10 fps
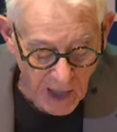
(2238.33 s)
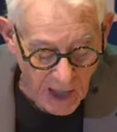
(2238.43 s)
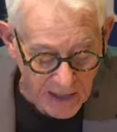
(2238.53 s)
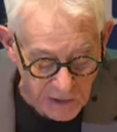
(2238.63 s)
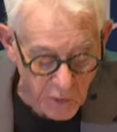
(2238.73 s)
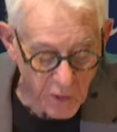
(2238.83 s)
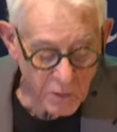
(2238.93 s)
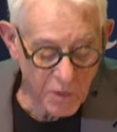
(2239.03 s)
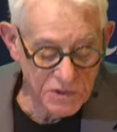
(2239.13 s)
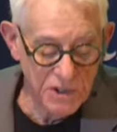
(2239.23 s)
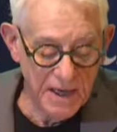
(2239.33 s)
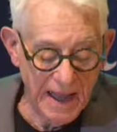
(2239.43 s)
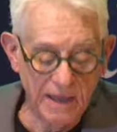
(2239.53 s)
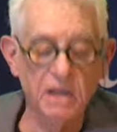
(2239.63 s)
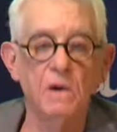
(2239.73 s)
I knew it was an
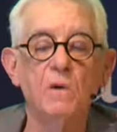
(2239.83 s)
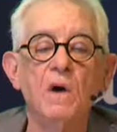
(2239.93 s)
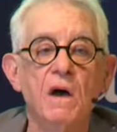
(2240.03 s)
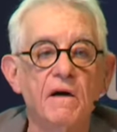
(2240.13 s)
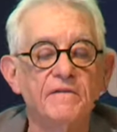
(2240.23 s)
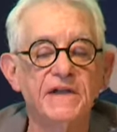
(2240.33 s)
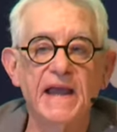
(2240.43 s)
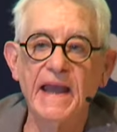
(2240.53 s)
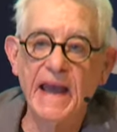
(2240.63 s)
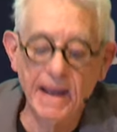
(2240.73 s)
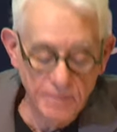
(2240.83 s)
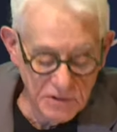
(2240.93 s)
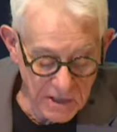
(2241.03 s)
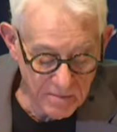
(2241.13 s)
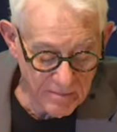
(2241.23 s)
echo of an
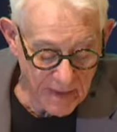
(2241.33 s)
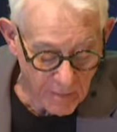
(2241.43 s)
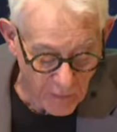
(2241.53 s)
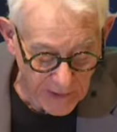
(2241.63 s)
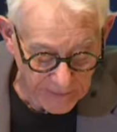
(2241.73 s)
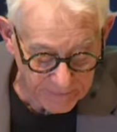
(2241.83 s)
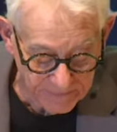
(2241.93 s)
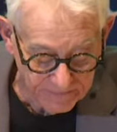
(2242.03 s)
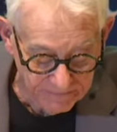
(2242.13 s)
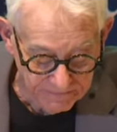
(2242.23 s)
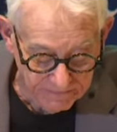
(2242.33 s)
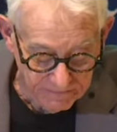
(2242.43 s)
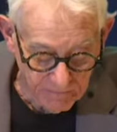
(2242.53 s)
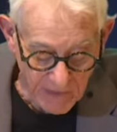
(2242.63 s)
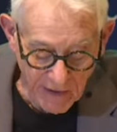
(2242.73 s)
absent memory,
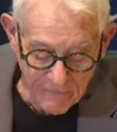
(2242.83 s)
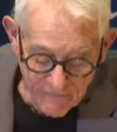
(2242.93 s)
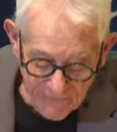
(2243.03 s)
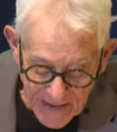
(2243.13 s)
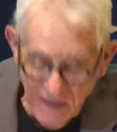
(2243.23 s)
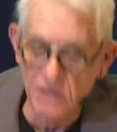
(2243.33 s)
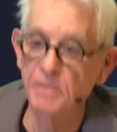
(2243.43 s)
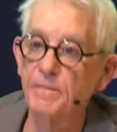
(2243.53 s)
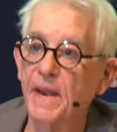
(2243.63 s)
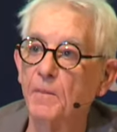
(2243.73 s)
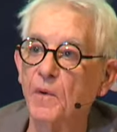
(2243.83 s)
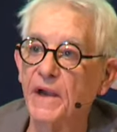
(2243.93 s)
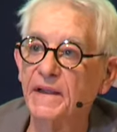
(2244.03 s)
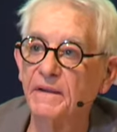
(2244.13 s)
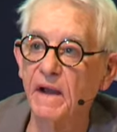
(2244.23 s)
a phantom
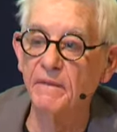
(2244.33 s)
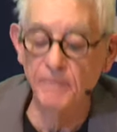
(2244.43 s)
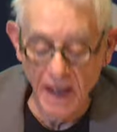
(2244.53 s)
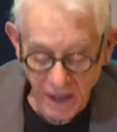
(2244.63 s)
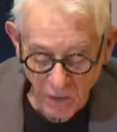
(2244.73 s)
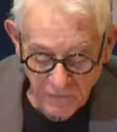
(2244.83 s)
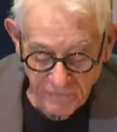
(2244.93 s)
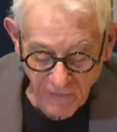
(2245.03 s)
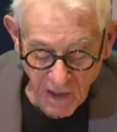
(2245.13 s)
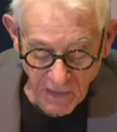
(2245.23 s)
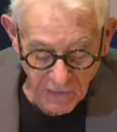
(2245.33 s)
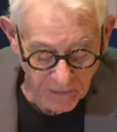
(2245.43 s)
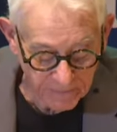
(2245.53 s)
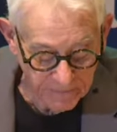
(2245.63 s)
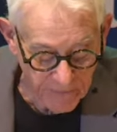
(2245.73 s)
memory of my own
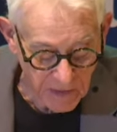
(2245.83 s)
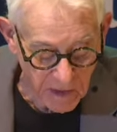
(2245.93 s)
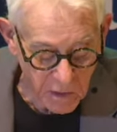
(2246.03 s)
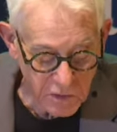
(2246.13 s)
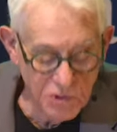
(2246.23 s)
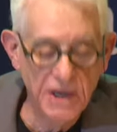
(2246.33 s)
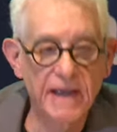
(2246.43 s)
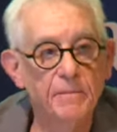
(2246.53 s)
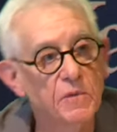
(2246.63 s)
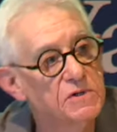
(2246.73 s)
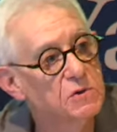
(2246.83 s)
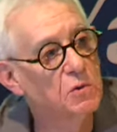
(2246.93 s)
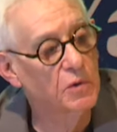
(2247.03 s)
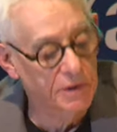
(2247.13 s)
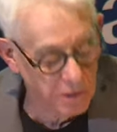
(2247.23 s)
father, whose name was
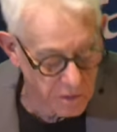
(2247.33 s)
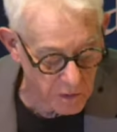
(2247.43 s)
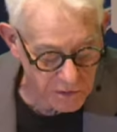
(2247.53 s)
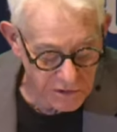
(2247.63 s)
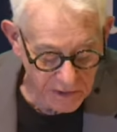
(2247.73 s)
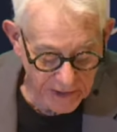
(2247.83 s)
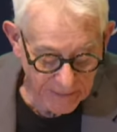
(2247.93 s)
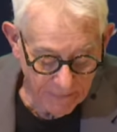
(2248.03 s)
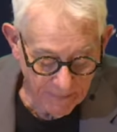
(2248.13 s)
Greil Gersley,